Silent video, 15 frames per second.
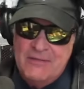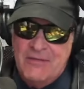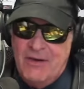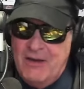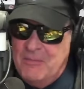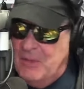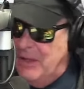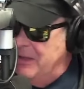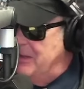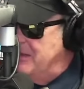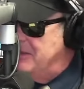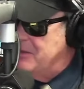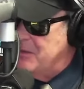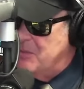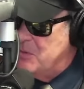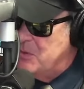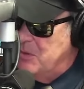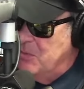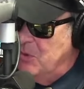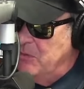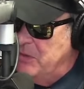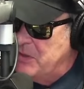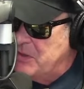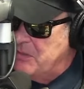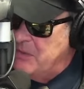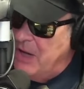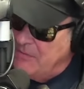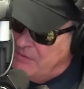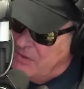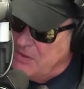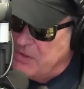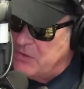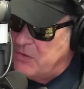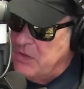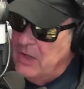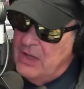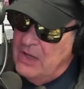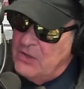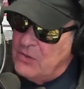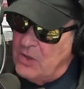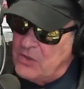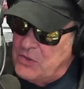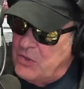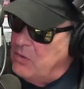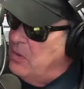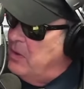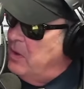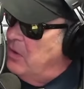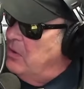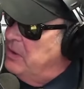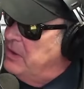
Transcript: 5 million in terms of the movie. So you have to just trust your own